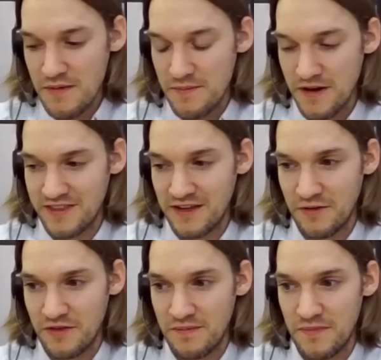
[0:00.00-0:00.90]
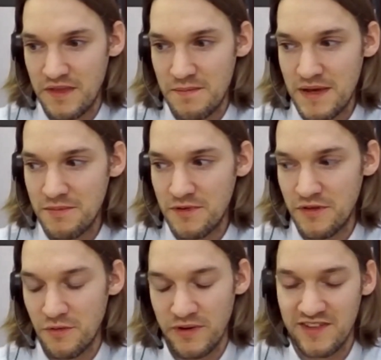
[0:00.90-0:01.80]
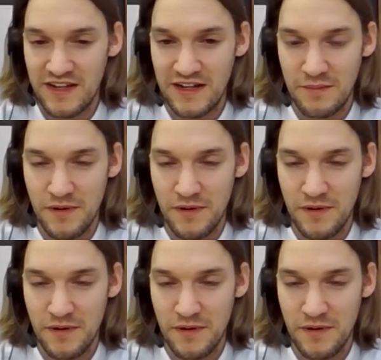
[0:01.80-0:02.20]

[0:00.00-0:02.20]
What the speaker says: But I think that the amendment that we're seeing in